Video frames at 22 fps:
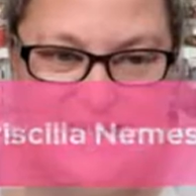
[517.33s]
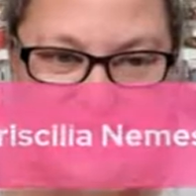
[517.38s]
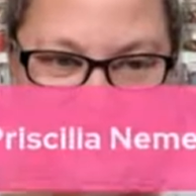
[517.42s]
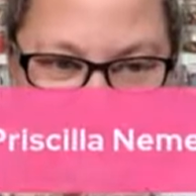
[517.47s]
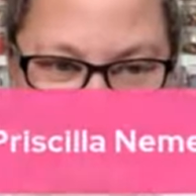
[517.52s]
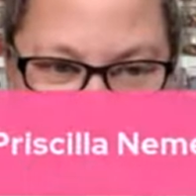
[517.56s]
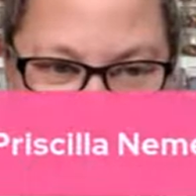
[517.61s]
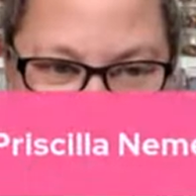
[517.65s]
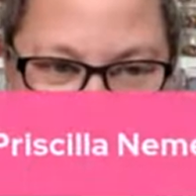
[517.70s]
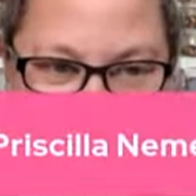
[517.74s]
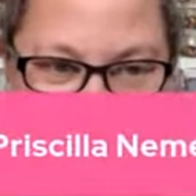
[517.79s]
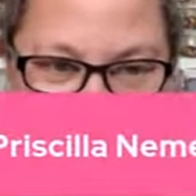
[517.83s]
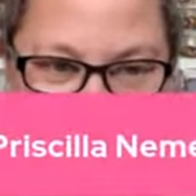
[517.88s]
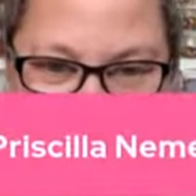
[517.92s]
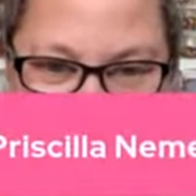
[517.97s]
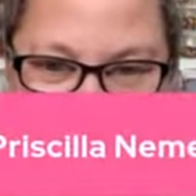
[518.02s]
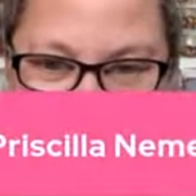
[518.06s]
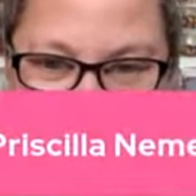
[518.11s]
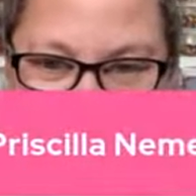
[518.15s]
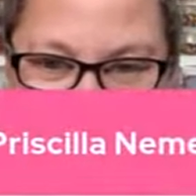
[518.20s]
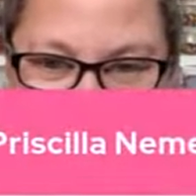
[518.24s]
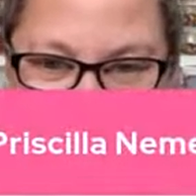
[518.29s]
I can
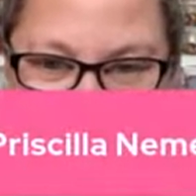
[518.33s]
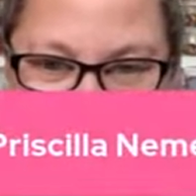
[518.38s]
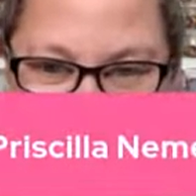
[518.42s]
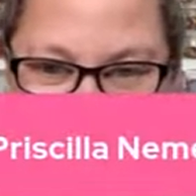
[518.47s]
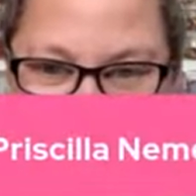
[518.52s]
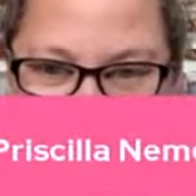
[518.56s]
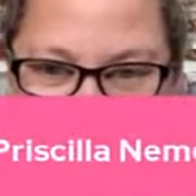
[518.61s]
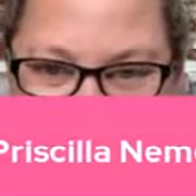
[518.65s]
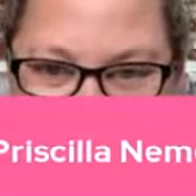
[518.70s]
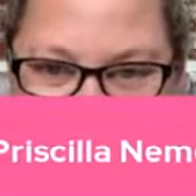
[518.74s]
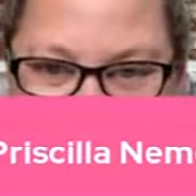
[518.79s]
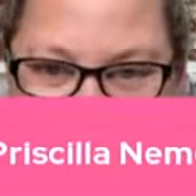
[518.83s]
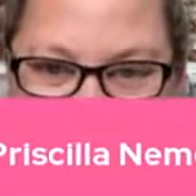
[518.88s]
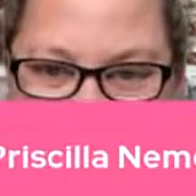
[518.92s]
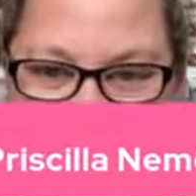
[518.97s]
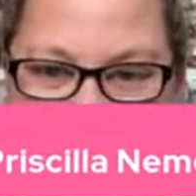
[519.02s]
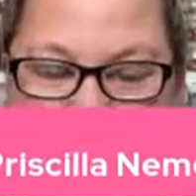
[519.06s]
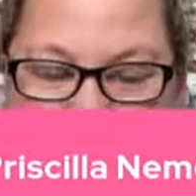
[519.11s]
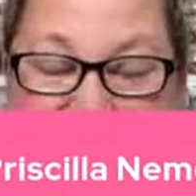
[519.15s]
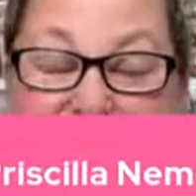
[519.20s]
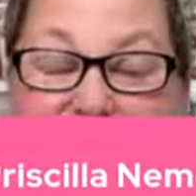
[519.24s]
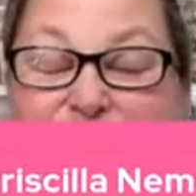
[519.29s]
hardly wait.
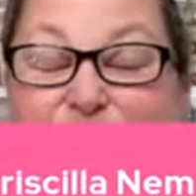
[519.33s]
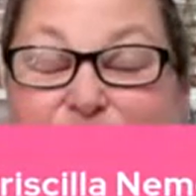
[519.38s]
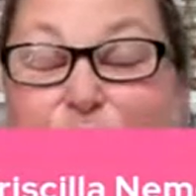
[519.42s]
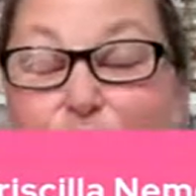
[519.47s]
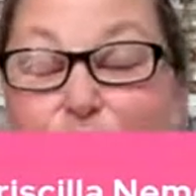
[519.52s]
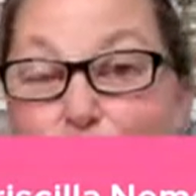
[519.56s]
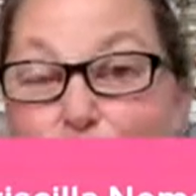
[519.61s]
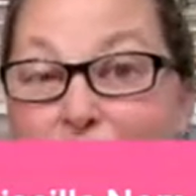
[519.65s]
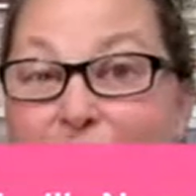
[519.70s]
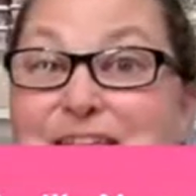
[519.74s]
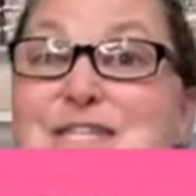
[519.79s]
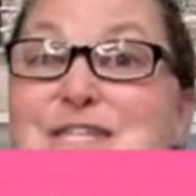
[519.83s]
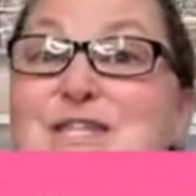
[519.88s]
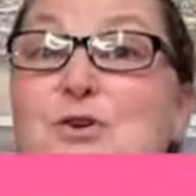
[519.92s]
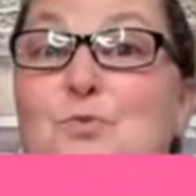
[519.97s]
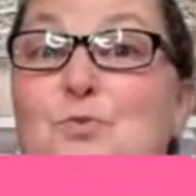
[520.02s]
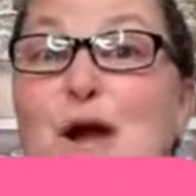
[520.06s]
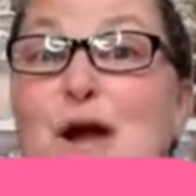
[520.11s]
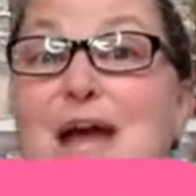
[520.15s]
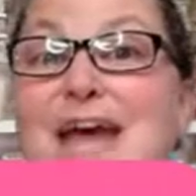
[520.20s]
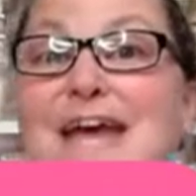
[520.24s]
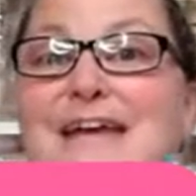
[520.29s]
Like, I want to
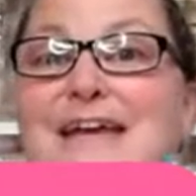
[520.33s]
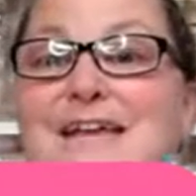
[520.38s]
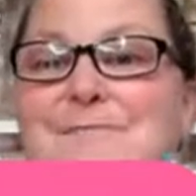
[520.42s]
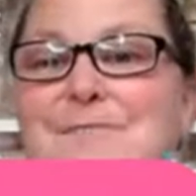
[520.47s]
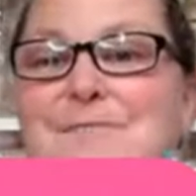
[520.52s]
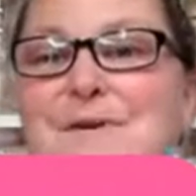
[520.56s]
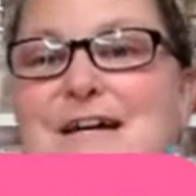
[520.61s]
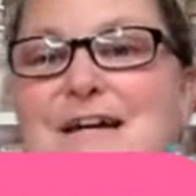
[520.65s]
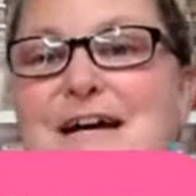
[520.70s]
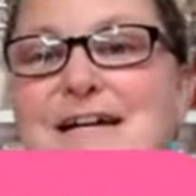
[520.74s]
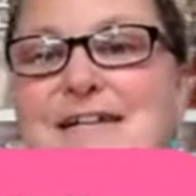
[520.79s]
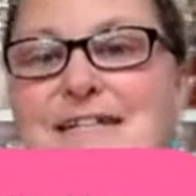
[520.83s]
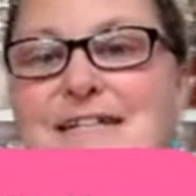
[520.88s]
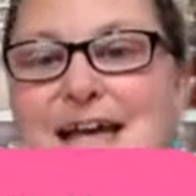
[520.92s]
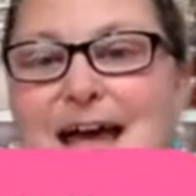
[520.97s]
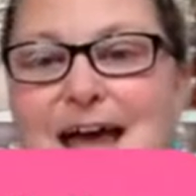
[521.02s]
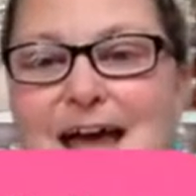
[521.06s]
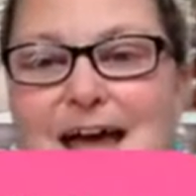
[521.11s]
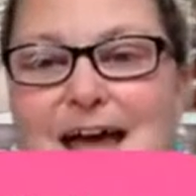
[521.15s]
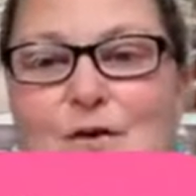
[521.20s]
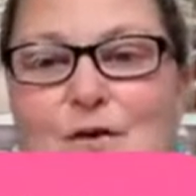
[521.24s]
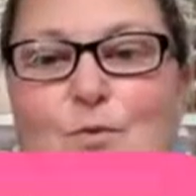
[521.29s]
wait because
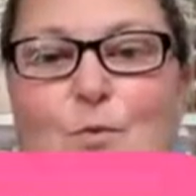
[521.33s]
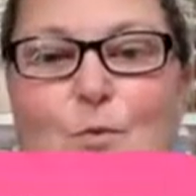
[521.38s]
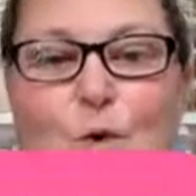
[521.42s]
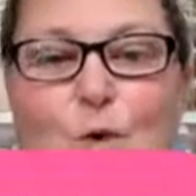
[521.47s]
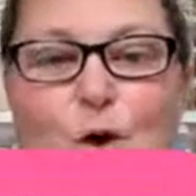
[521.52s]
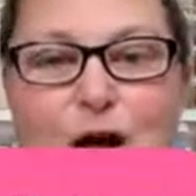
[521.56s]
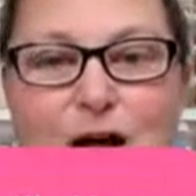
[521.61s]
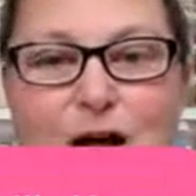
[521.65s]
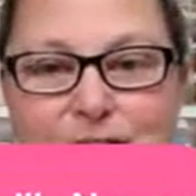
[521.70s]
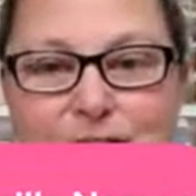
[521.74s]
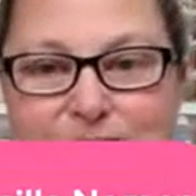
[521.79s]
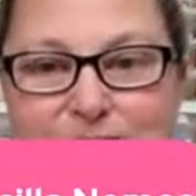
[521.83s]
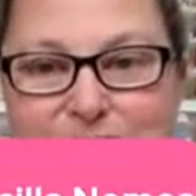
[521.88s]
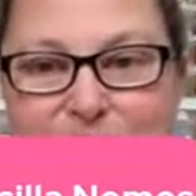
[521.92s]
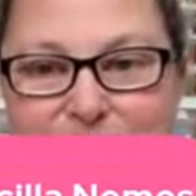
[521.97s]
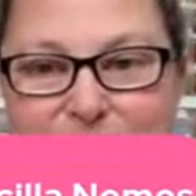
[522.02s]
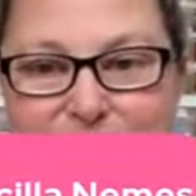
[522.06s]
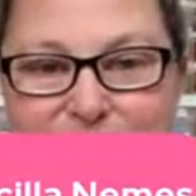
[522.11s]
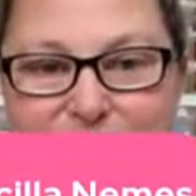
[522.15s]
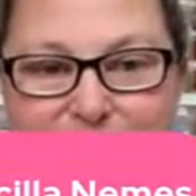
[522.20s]
I want...